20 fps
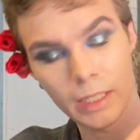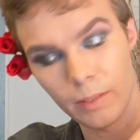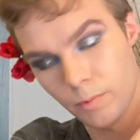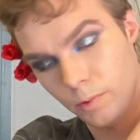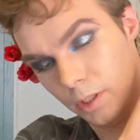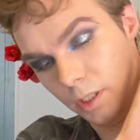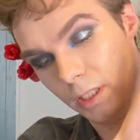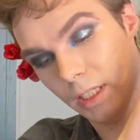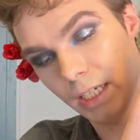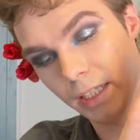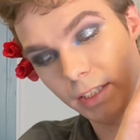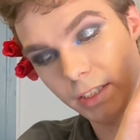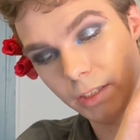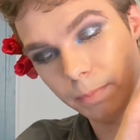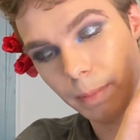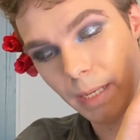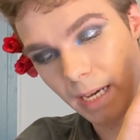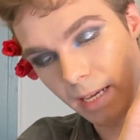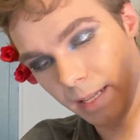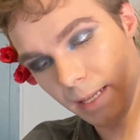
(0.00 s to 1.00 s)
I really like this
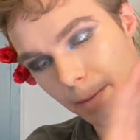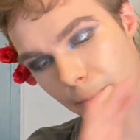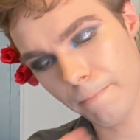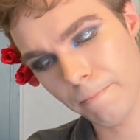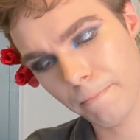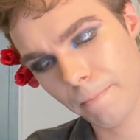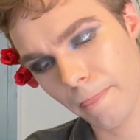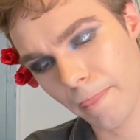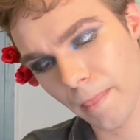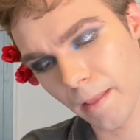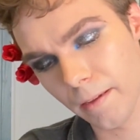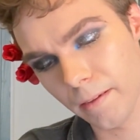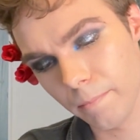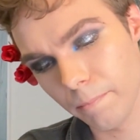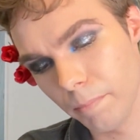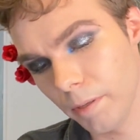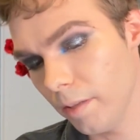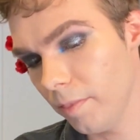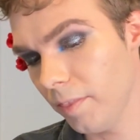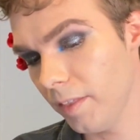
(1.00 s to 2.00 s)
palette.
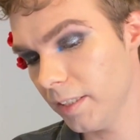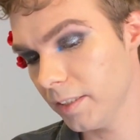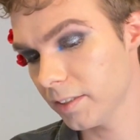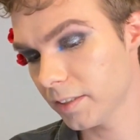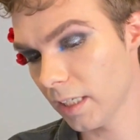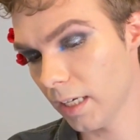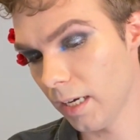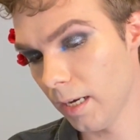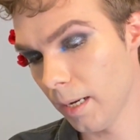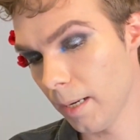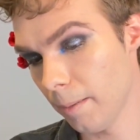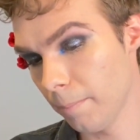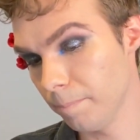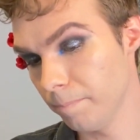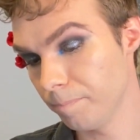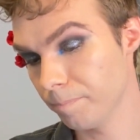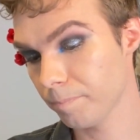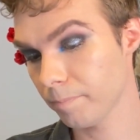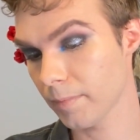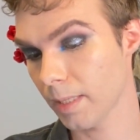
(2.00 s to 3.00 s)
But this
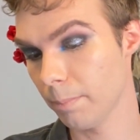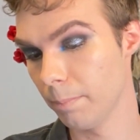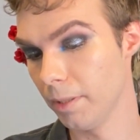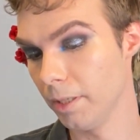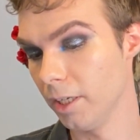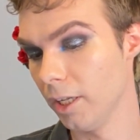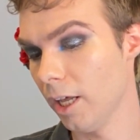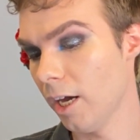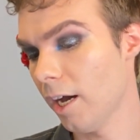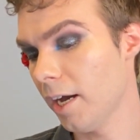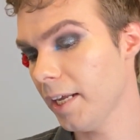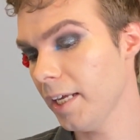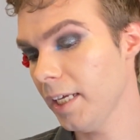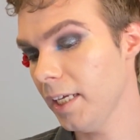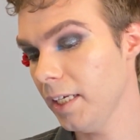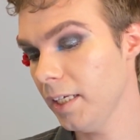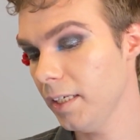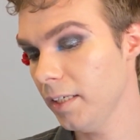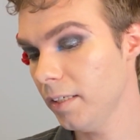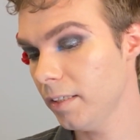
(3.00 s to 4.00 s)

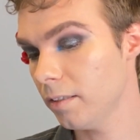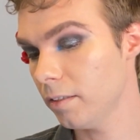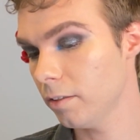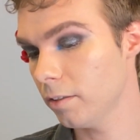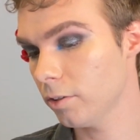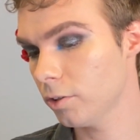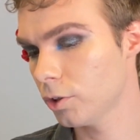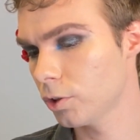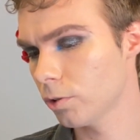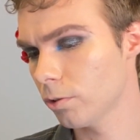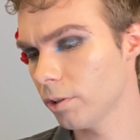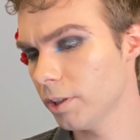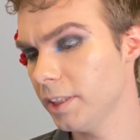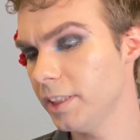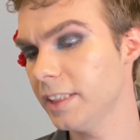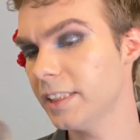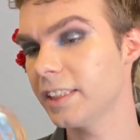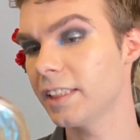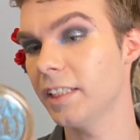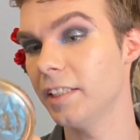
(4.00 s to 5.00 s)
Milani
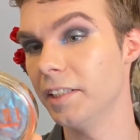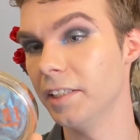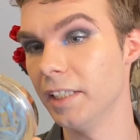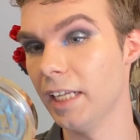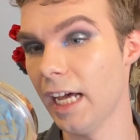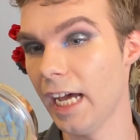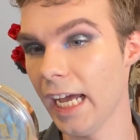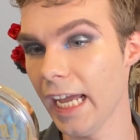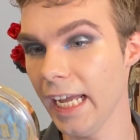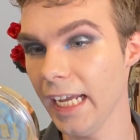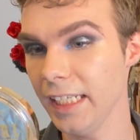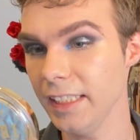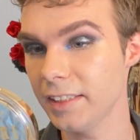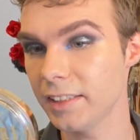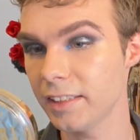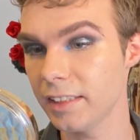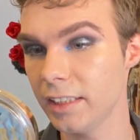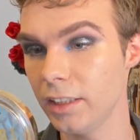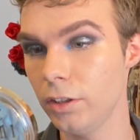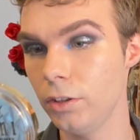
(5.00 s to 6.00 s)
Luxurious
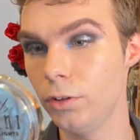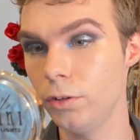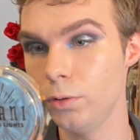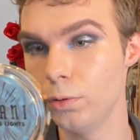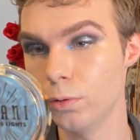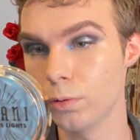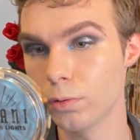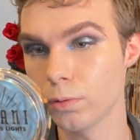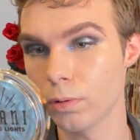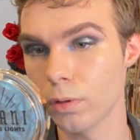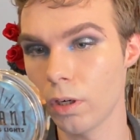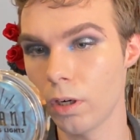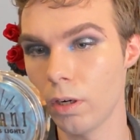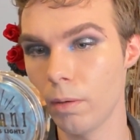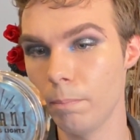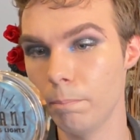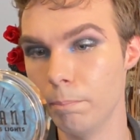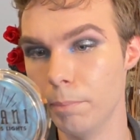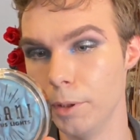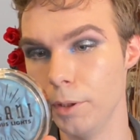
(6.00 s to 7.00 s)
Lights in
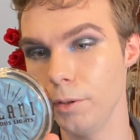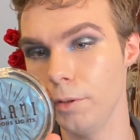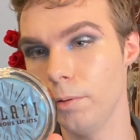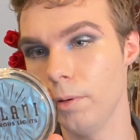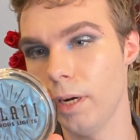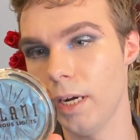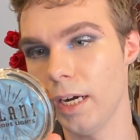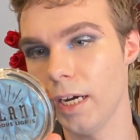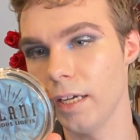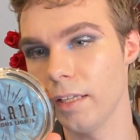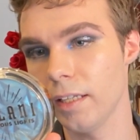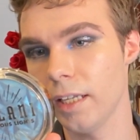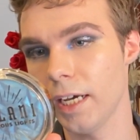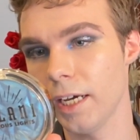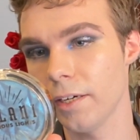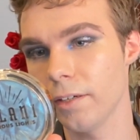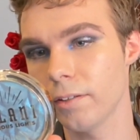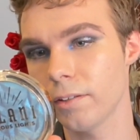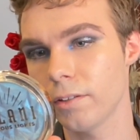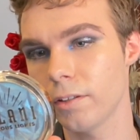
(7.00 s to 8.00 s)
Duochrome Blue
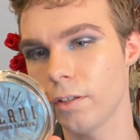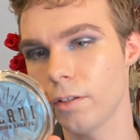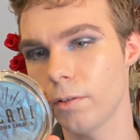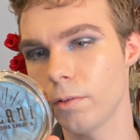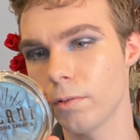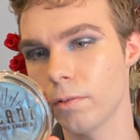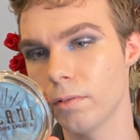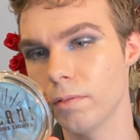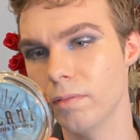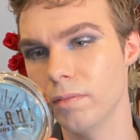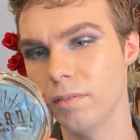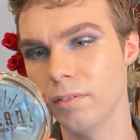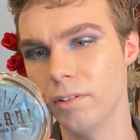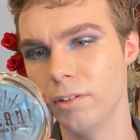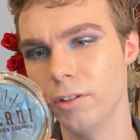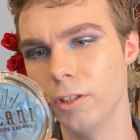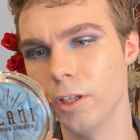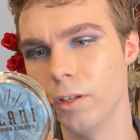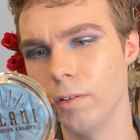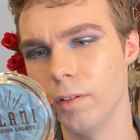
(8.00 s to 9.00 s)
highlighter called
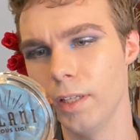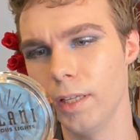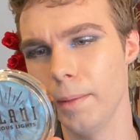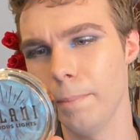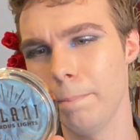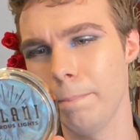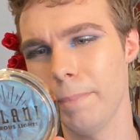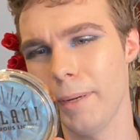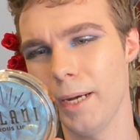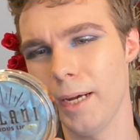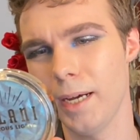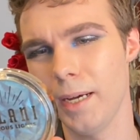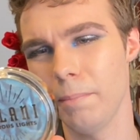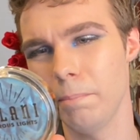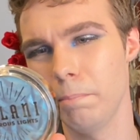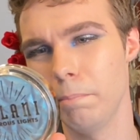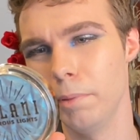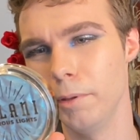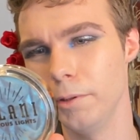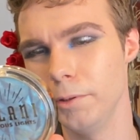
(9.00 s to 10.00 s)
Lola
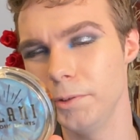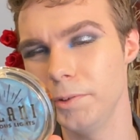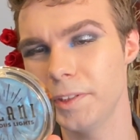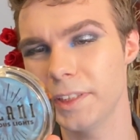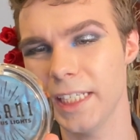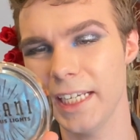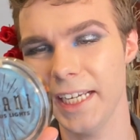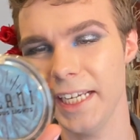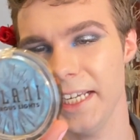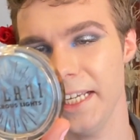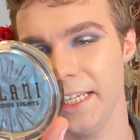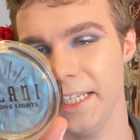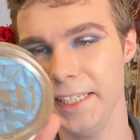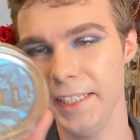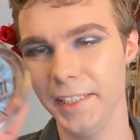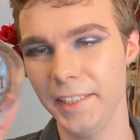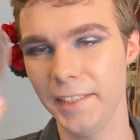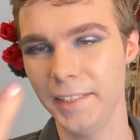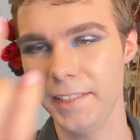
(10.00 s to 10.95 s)
Pop Blues. I